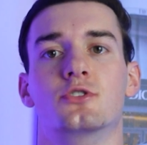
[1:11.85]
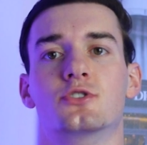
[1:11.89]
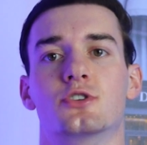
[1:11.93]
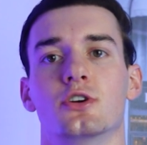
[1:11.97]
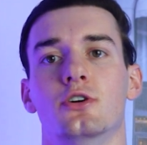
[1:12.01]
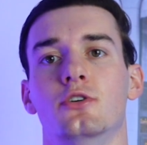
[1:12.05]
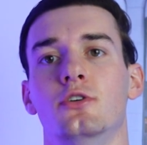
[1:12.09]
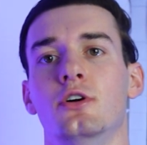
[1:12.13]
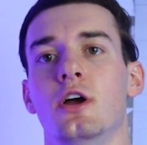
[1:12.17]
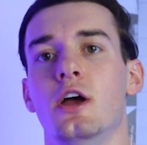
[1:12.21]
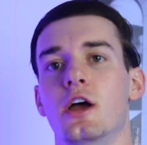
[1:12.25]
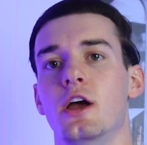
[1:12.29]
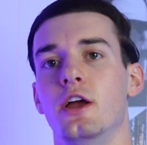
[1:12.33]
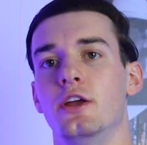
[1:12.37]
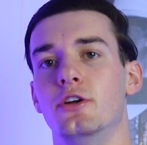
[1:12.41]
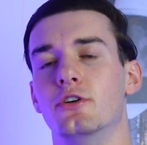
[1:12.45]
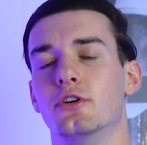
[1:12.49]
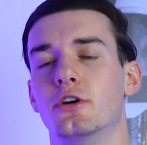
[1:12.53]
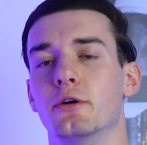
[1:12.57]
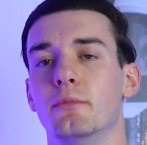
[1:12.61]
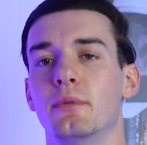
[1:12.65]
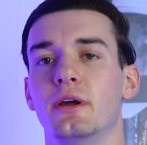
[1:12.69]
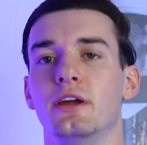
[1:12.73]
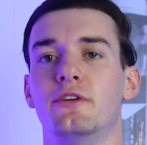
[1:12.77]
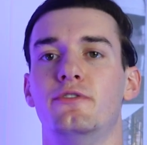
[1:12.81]
So you
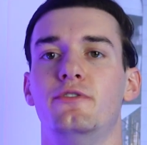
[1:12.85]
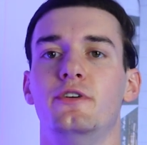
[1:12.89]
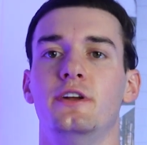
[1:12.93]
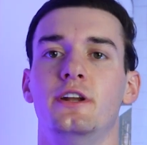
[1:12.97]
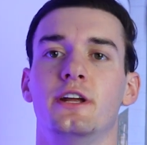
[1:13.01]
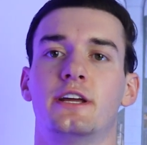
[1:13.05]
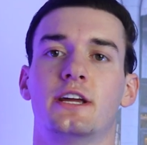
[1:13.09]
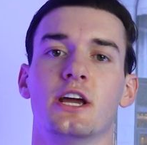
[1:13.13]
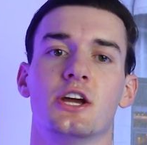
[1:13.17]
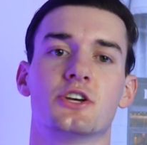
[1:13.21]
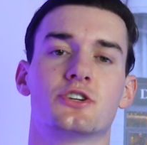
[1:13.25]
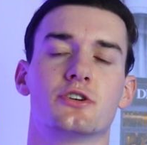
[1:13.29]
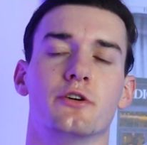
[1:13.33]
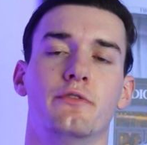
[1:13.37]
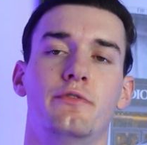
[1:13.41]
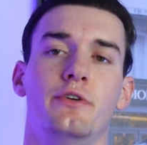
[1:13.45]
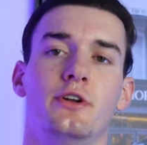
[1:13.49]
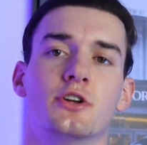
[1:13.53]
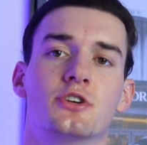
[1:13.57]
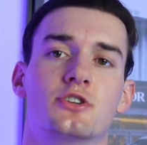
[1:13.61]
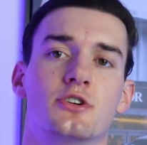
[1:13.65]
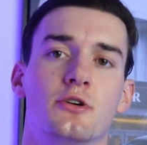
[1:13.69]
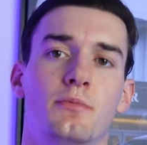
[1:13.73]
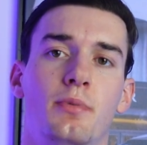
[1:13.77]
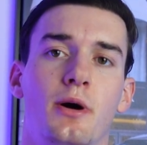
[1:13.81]
can make cash cow
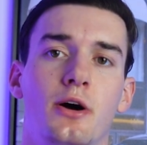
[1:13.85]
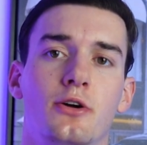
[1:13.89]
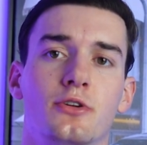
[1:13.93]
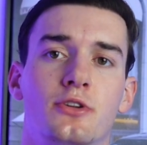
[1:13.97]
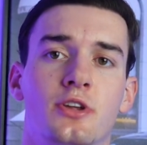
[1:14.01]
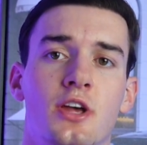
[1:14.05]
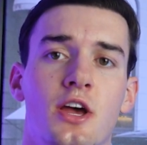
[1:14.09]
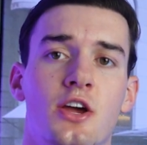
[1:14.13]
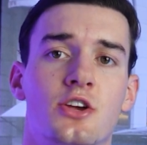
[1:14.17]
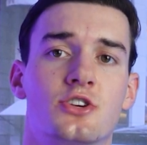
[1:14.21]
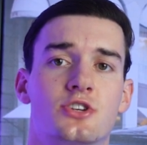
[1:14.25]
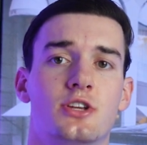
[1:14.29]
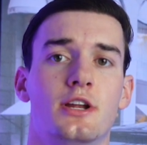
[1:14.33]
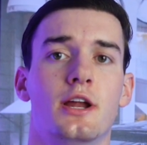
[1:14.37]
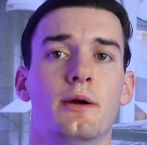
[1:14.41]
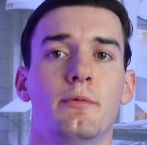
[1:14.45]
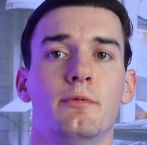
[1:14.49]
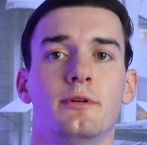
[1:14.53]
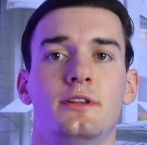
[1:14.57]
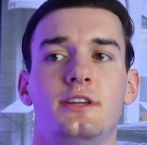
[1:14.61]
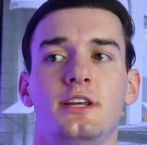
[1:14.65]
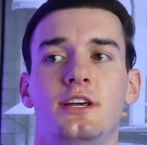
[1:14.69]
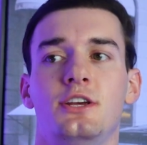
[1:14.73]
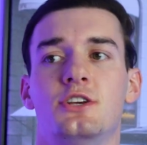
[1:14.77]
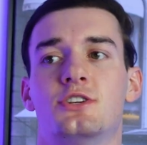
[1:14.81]
videos about
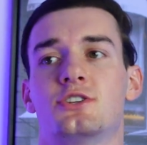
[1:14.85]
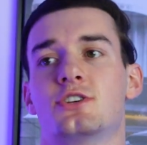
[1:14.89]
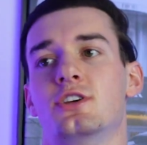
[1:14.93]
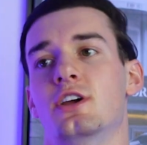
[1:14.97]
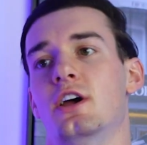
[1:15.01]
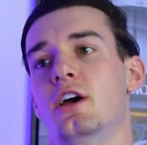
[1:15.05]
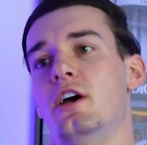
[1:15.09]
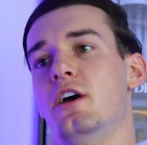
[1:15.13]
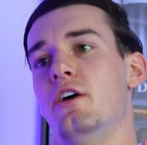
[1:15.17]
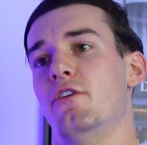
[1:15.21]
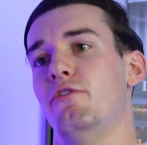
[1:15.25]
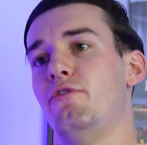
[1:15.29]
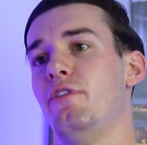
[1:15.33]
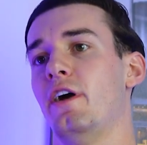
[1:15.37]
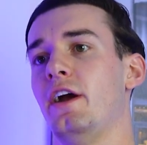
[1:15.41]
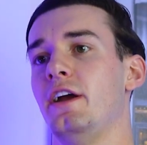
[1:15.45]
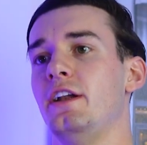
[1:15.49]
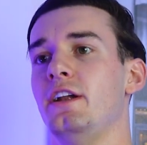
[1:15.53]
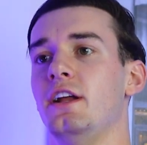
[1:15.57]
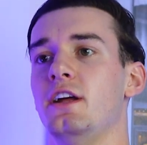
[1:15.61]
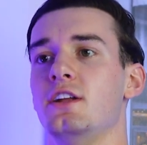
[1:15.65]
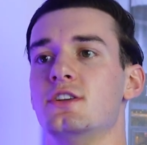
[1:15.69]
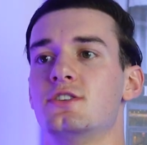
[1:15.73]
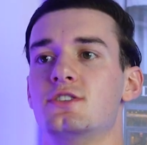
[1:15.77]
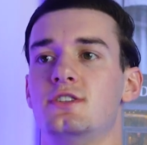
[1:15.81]
celebrities,
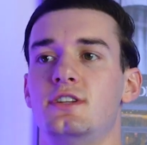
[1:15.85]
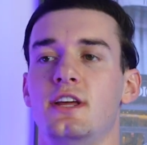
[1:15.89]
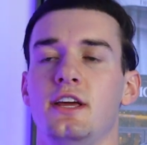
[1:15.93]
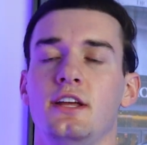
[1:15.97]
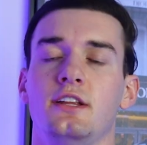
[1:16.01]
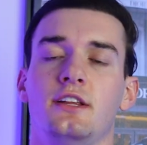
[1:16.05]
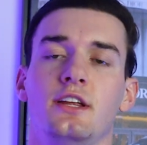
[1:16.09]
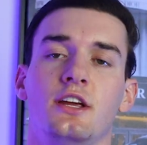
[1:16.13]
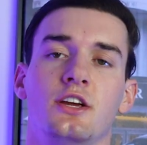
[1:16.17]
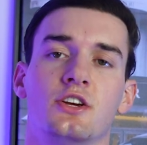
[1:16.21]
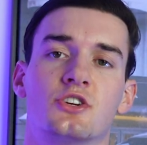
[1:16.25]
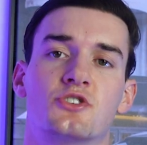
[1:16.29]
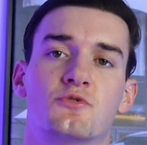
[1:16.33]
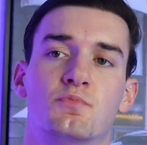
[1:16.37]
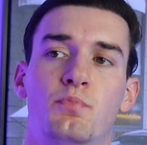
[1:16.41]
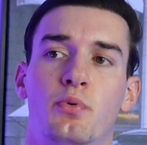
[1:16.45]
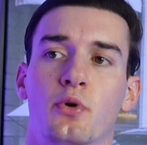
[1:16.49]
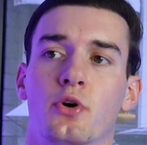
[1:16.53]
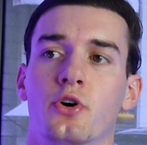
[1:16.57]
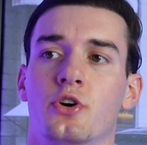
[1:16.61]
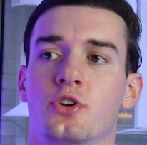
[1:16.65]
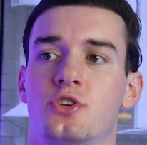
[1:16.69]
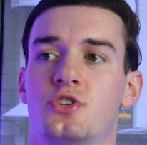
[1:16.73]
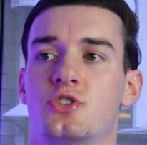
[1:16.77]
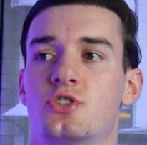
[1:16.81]
finance, dating,
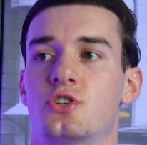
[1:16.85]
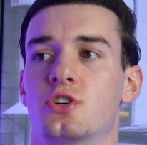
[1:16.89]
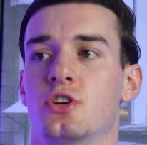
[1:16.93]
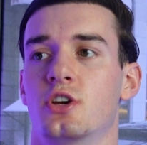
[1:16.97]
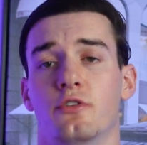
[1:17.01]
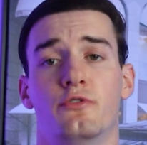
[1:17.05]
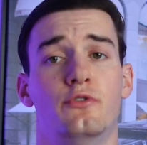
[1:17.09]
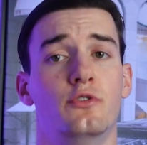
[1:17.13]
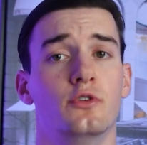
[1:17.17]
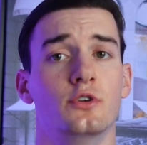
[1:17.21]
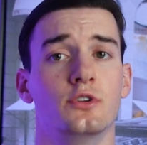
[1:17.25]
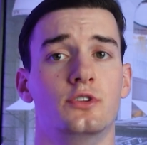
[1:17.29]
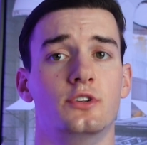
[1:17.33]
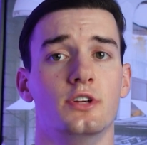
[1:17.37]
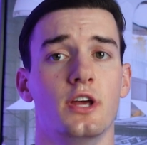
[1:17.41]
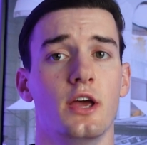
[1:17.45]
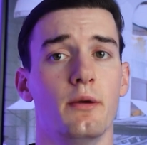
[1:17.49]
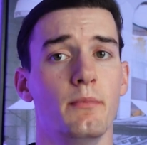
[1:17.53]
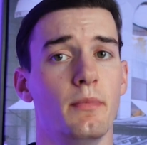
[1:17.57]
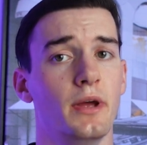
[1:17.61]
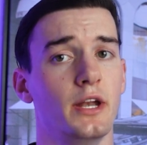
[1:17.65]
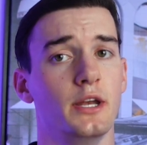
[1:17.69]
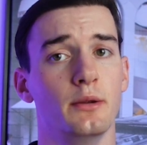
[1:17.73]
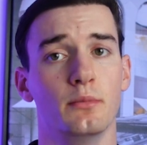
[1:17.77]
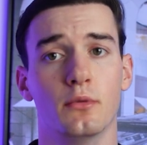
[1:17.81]
sports, food
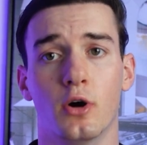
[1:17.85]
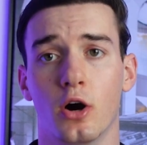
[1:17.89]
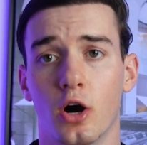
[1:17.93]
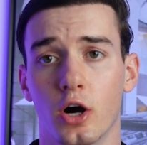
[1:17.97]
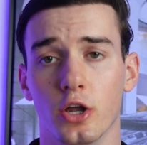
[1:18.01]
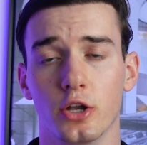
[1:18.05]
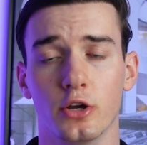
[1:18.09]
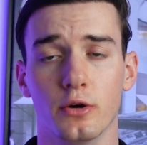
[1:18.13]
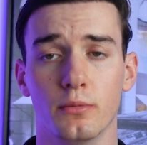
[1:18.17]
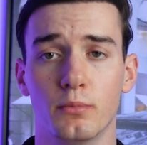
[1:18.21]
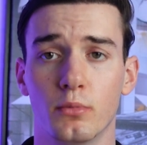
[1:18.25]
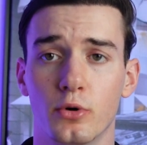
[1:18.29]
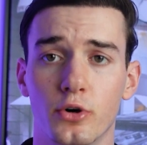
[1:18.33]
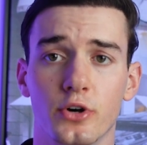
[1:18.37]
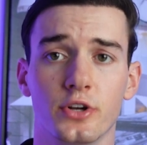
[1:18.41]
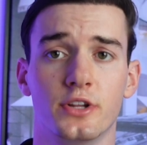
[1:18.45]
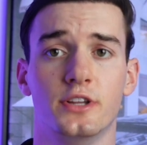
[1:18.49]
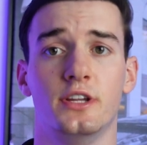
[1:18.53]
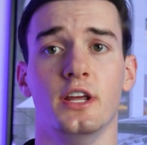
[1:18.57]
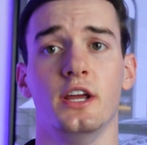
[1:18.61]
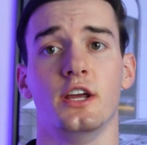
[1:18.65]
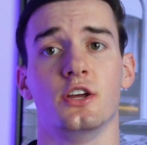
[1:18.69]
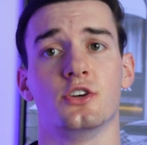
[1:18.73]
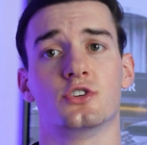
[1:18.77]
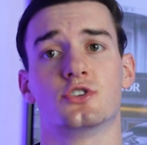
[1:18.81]
and many other more
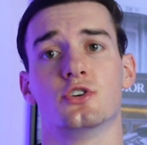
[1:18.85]
things.